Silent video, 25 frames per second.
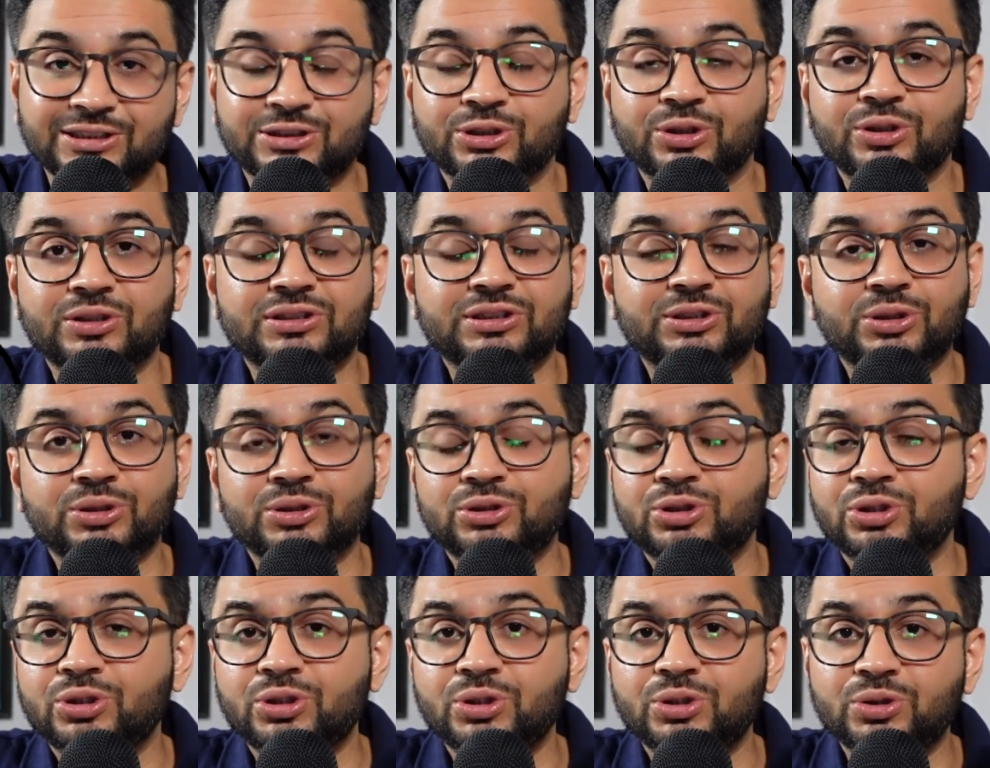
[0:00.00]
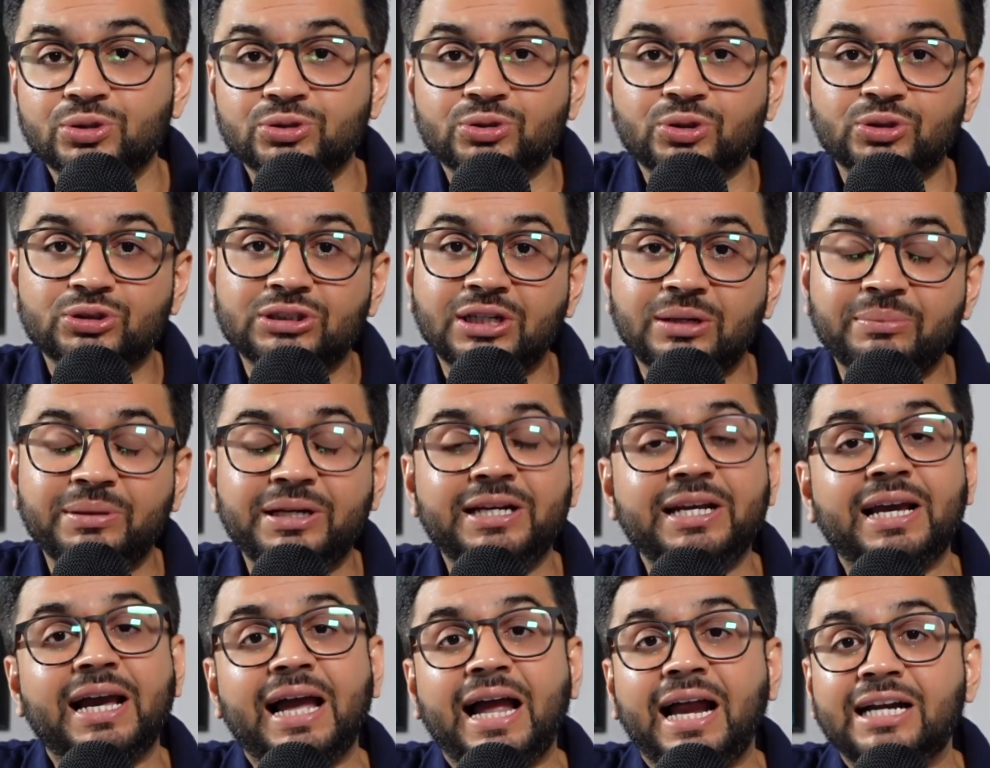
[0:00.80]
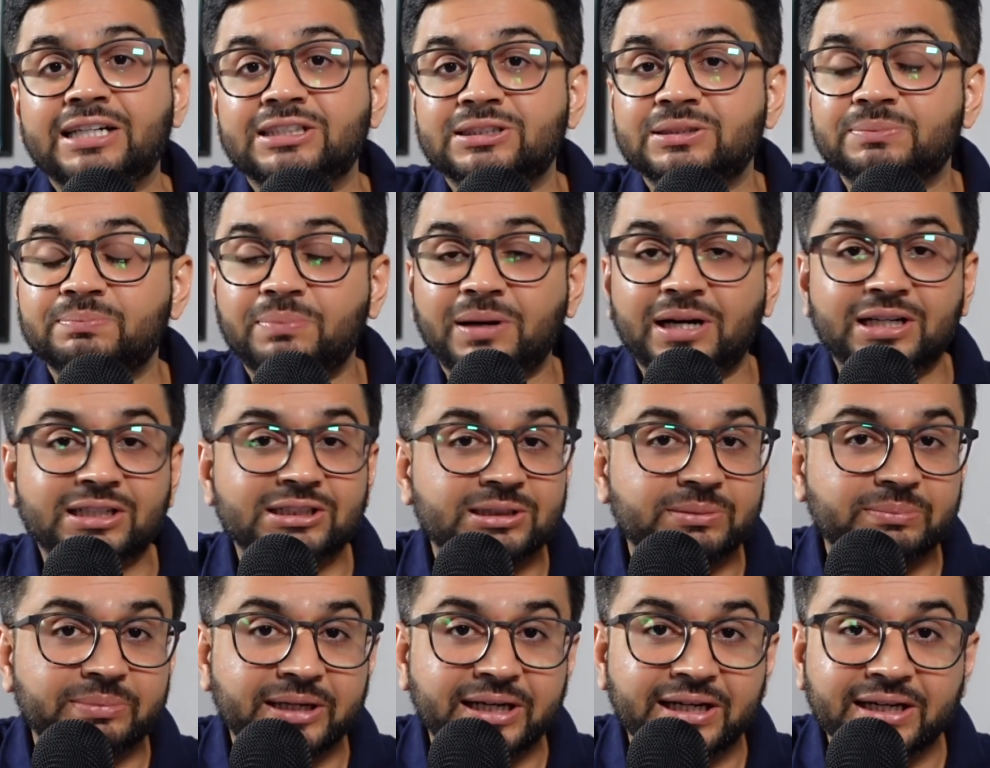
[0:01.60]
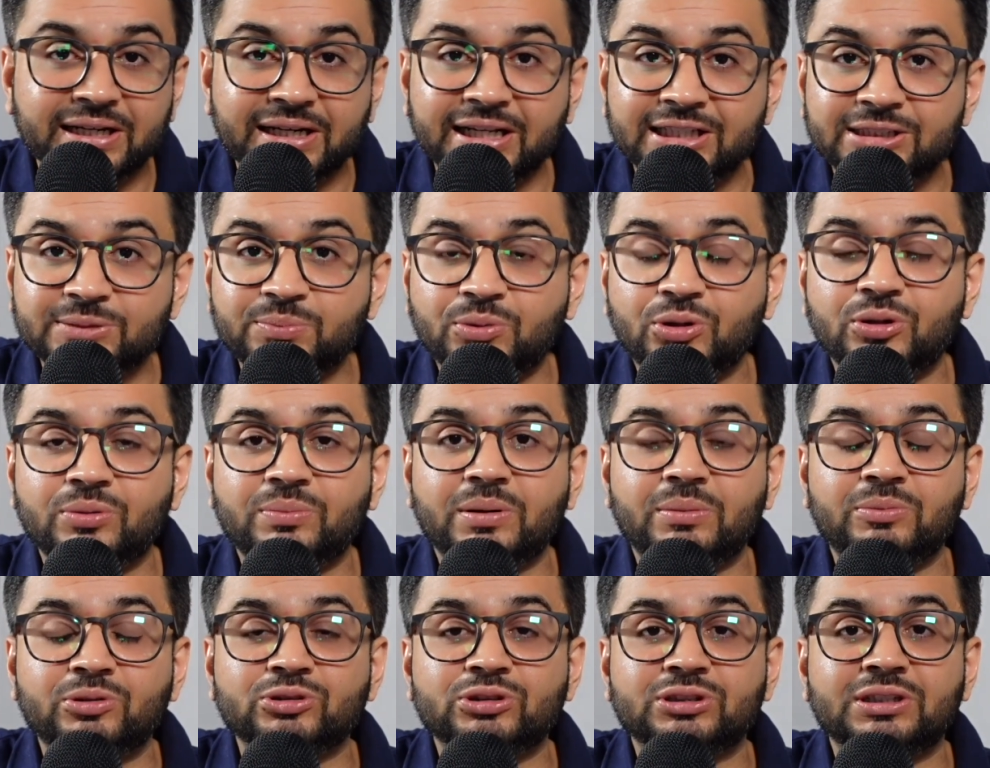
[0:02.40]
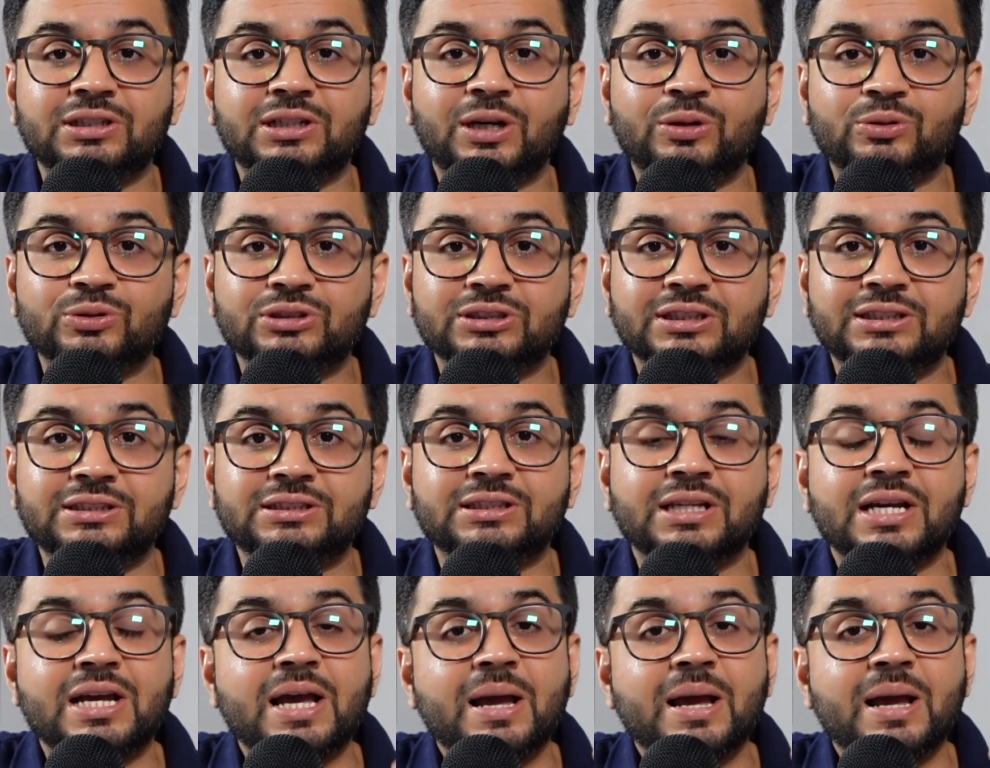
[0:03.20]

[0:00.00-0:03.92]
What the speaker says: So should you do social media ads, participate in export promotion councils,